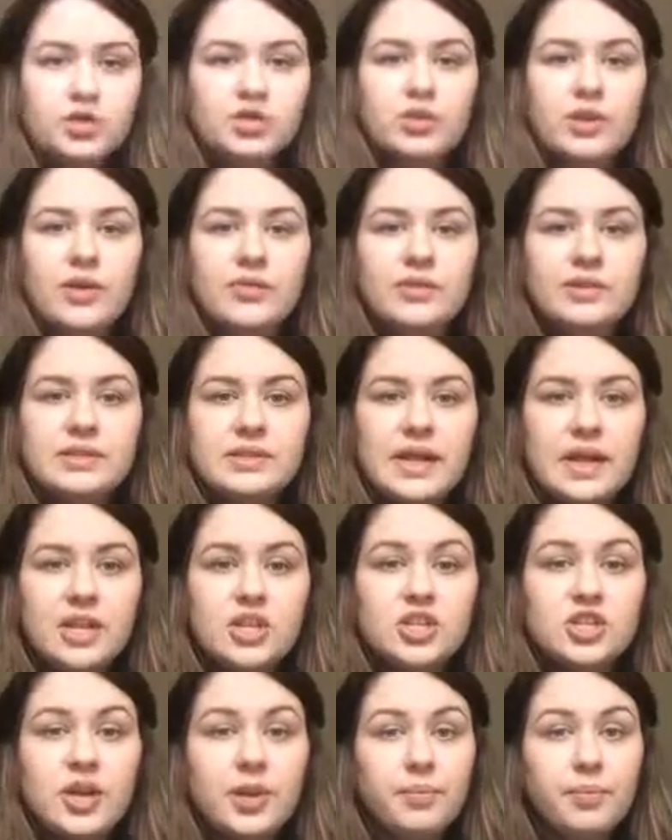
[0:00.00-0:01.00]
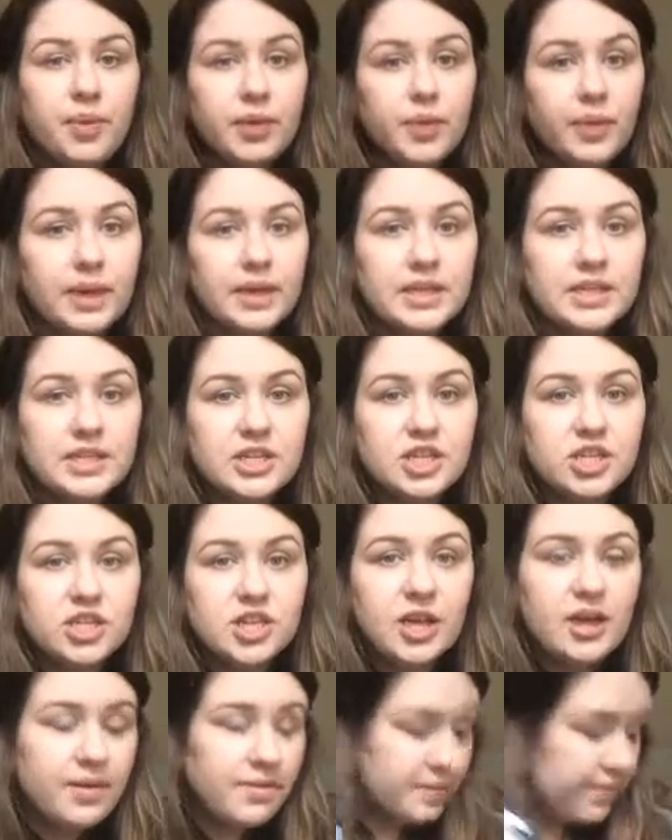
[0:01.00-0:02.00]
travel size shampoo and
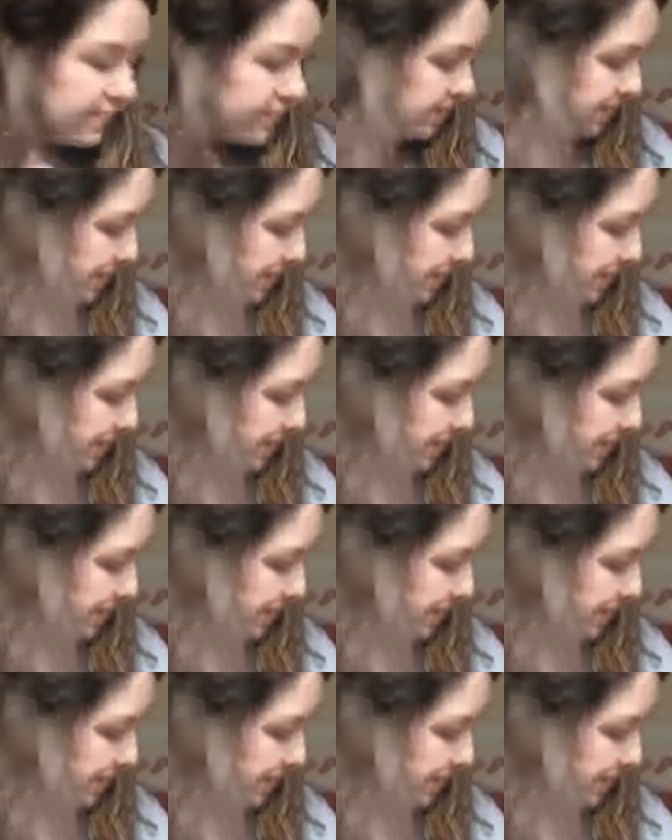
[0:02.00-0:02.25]
conditioner,